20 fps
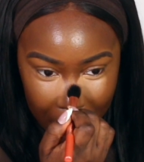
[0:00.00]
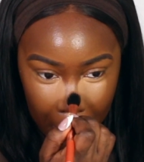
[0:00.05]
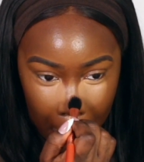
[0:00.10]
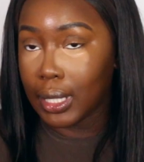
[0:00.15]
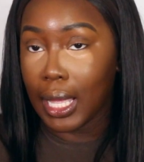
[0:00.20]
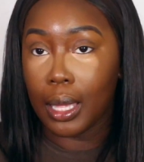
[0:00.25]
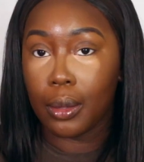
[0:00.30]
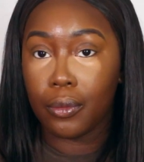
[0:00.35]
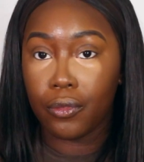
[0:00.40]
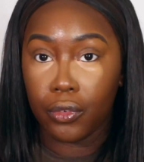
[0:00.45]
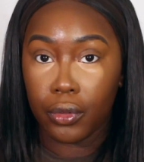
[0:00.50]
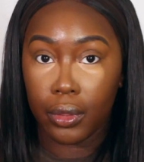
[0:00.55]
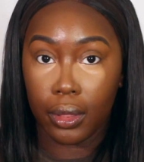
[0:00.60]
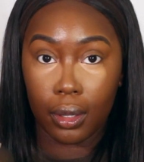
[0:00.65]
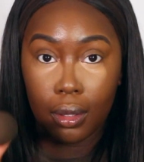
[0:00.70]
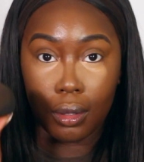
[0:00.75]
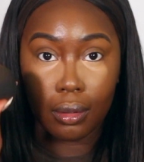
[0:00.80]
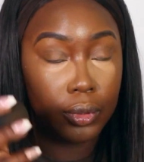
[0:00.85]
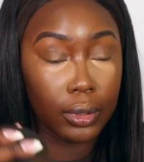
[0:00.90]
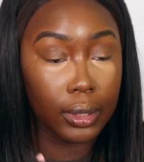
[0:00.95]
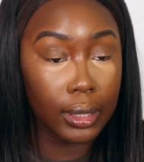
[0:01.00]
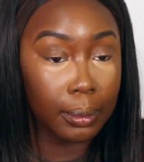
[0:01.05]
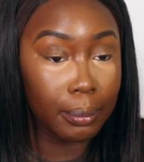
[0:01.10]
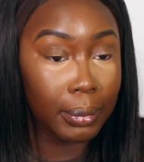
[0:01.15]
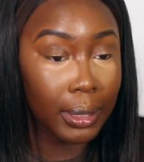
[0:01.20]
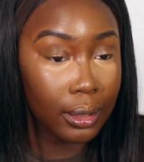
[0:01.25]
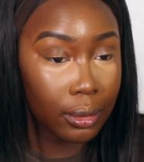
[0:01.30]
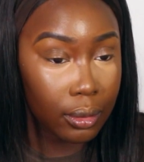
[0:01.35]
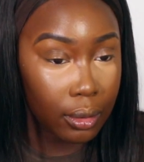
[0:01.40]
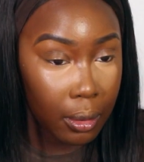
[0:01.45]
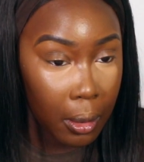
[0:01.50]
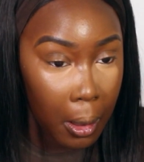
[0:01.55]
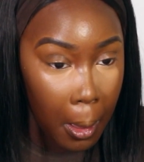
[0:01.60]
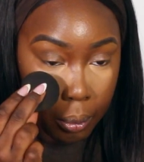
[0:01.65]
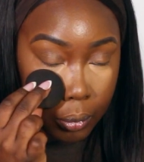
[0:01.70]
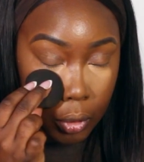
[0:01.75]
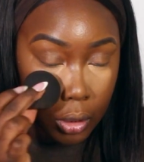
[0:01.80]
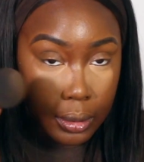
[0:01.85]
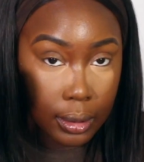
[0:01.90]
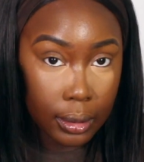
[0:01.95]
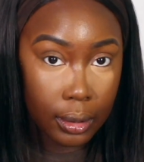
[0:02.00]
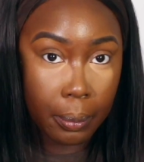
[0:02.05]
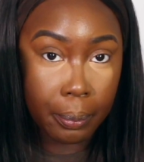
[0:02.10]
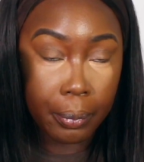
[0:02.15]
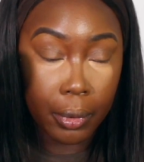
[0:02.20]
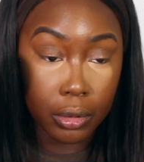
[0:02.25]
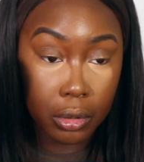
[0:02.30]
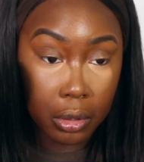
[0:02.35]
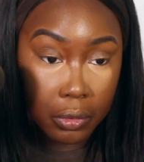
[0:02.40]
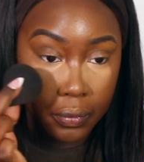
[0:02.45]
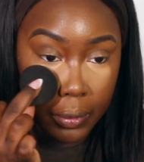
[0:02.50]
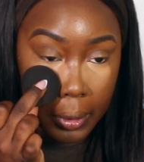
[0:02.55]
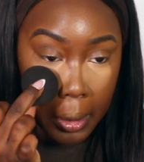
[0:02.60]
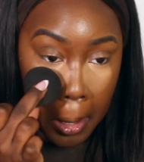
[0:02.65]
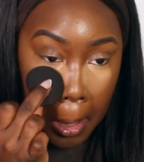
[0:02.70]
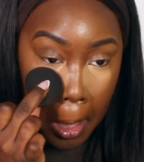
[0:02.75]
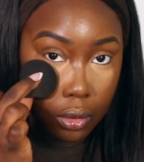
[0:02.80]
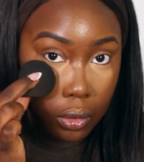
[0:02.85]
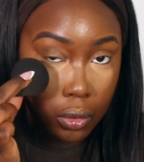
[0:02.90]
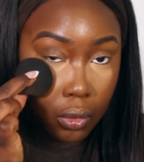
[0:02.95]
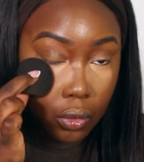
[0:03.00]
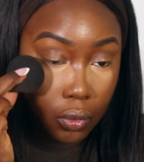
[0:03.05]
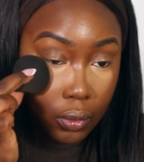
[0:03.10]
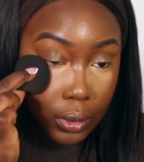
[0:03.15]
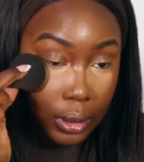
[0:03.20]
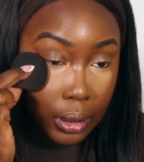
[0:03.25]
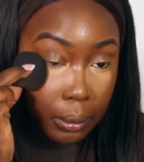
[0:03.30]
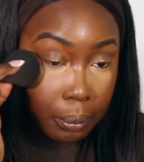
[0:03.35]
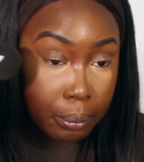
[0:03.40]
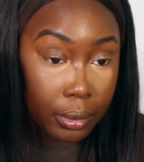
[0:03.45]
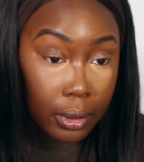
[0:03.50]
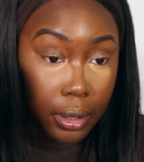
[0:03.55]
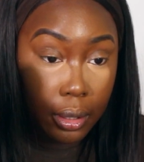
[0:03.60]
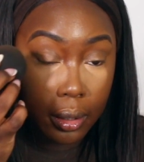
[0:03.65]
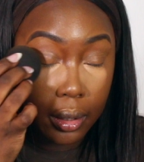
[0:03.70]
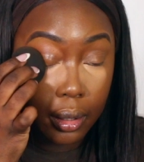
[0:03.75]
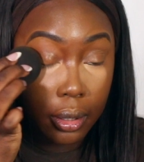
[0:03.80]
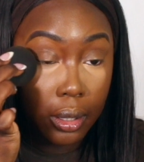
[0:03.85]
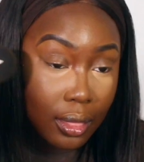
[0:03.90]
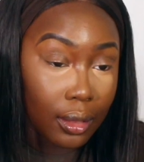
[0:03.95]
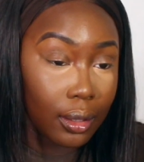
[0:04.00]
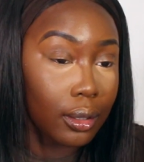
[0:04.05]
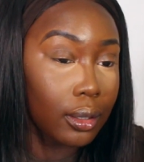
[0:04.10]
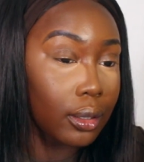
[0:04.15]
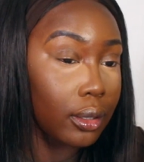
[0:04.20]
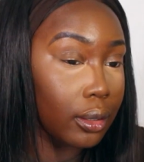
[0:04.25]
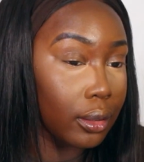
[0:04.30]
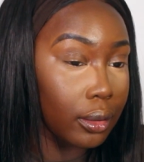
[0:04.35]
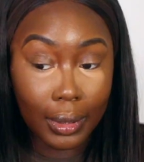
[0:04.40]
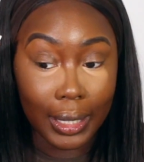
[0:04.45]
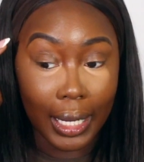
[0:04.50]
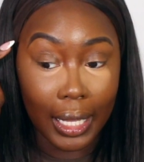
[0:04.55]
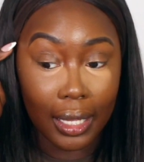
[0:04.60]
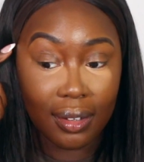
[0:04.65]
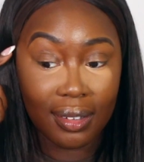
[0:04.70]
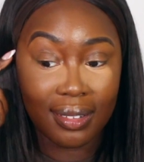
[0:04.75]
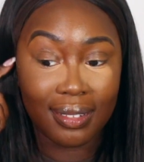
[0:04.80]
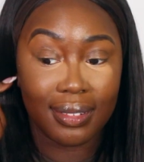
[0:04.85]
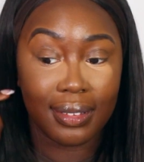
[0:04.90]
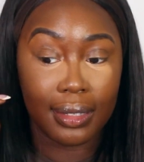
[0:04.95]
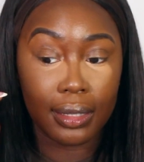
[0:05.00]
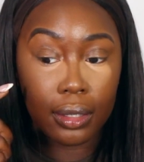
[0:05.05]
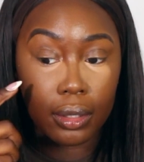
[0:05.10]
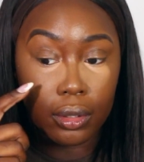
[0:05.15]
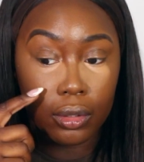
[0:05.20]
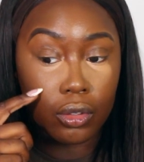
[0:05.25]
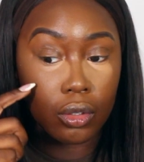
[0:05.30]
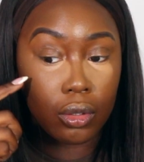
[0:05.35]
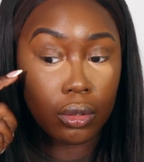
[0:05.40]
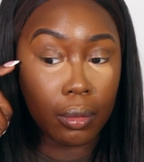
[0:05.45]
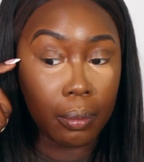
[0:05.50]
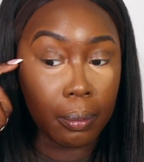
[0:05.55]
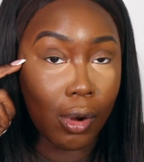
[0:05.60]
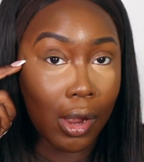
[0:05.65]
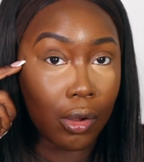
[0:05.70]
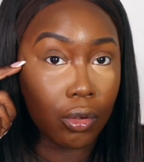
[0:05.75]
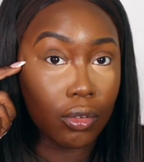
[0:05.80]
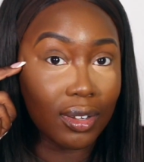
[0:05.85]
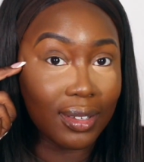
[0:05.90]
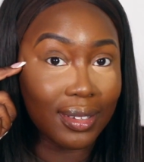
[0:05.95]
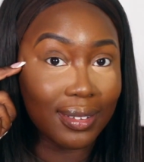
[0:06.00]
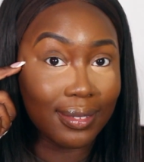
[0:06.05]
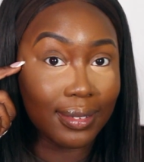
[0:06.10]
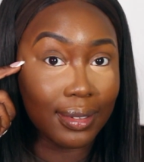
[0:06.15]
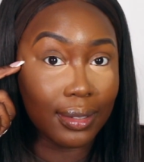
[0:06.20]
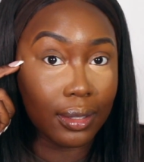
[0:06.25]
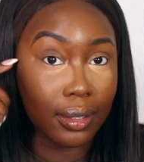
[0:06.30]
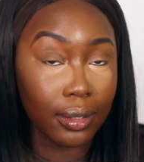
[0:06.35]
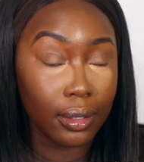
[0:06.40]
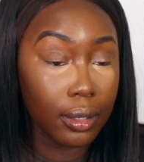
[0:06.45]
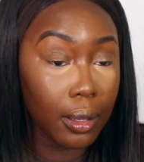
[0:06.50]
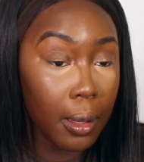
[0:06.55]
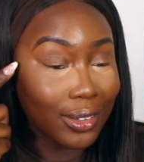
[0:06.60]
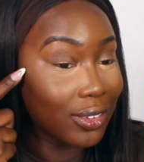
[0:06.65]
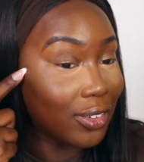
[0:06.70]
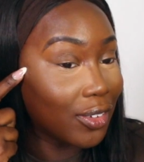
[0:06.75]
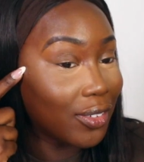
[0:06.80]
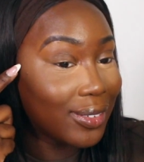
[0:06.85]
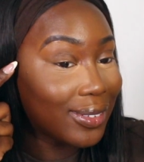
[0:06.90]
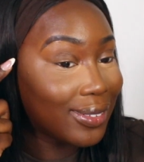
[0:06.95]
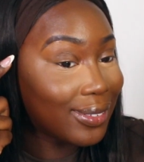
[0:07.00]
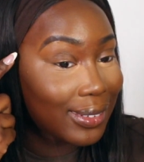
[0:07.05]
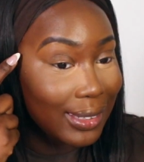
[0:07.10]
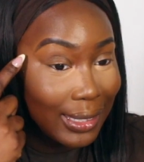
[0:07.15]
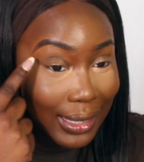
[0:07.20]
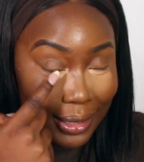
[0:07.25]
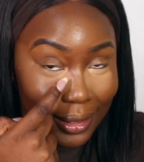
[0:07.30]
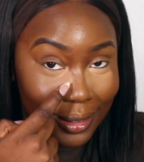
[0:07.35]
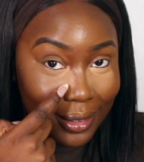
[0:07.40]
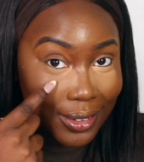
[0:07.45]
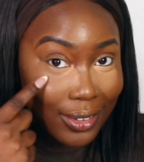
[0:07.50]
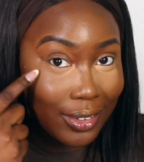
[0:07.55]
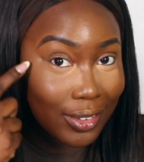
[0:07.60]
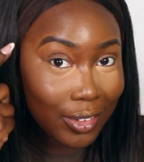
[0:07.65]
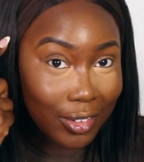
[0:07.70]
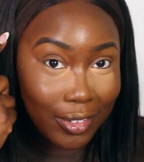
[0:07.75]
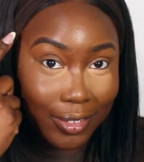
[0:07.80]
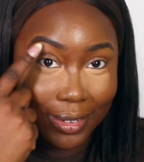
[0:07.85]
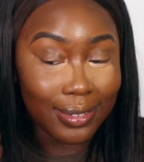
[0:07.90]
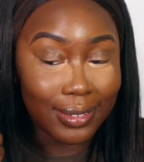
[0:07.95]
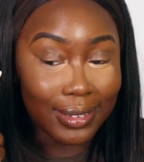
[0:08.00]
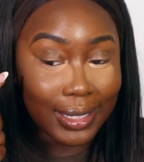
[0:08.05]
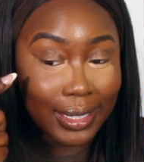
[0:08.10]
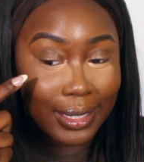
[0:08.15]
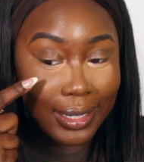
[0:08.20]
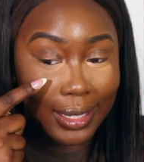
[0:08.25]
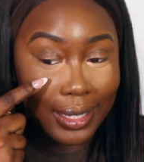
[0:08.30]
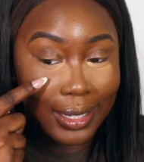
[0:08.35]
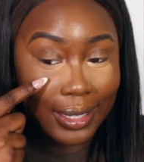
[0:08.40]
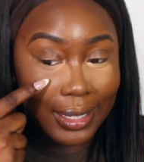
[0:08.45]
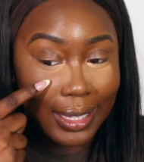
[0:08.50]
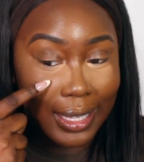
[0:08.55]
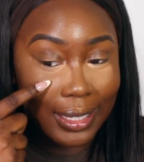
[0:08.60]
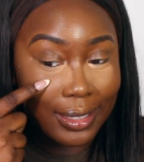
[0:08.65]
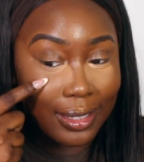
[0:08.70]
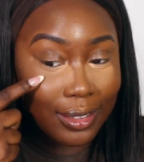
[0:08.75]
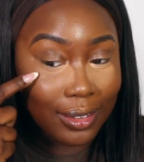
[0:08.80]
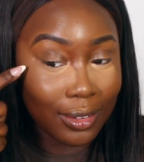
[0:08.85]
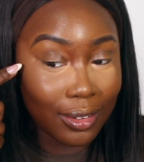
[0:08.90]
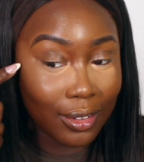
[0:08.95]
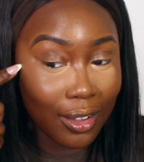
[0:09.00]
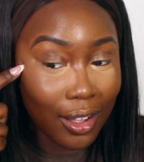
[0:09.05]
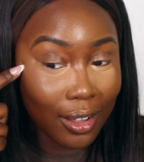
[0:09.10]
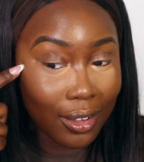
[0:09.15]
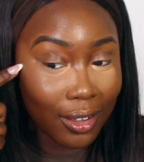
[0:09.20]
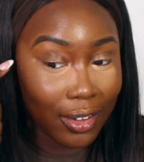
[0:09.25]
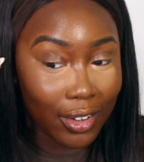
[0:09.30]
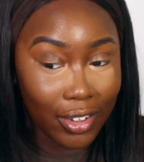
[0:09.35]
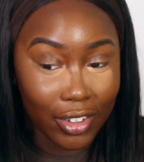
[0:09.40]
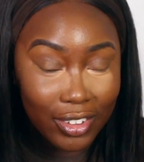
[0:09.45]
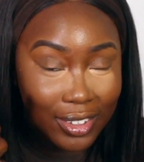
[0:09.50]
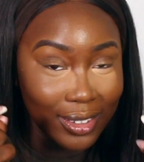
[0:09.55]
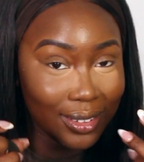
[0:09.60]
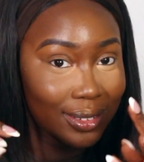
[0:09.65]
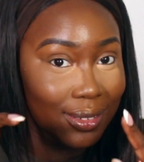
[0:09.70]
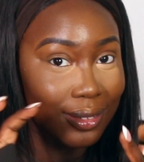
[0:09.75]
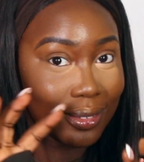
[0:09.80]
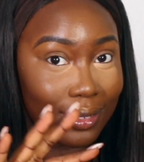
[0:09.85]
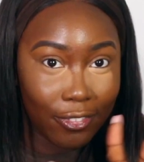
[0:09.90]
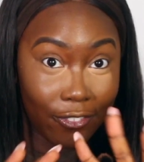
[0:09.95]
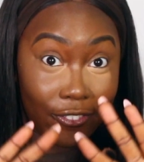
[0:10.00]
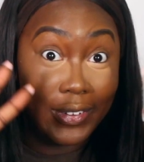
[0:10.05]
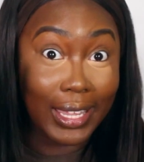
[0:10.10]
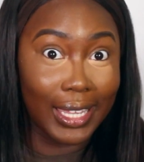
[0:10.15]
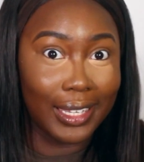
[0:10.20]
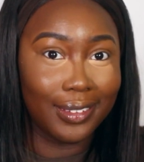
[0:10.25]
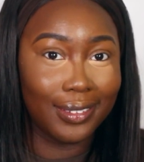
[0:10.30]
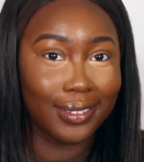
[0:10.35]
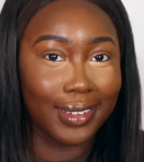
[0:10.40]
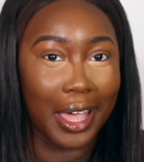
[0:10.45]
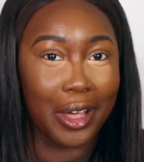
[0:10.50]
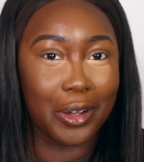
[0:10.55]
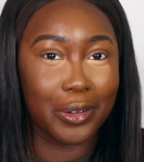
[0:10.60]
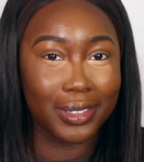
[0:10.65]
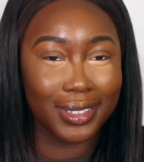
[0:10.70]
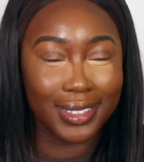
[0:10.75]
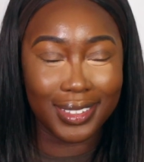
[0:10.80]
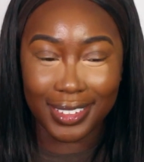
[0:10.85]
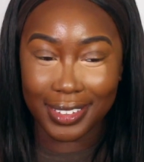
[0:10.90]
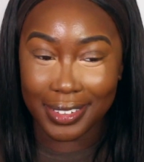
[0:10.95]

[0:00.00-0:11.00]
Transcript: Time for the Beauty Blender. I'm using the butt of it to really blur the light concealer to the brown concealer. You don't see it. You don't see it getting darker. It just fades out.